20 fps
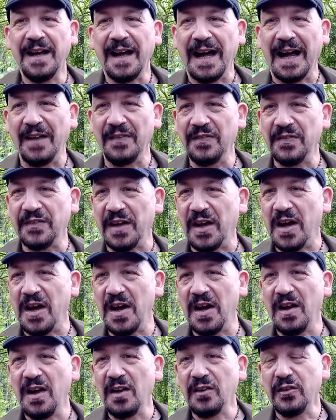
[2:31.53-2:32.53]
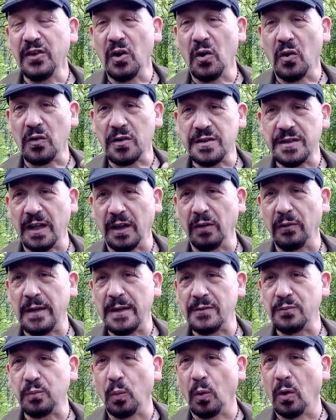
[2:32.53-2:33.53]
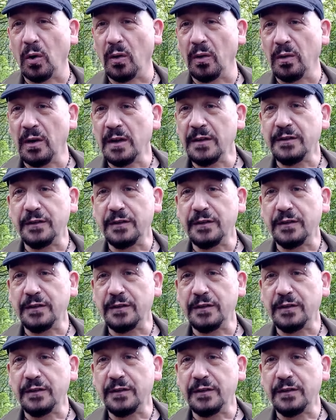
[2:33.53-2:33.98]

and the auxiliaries wore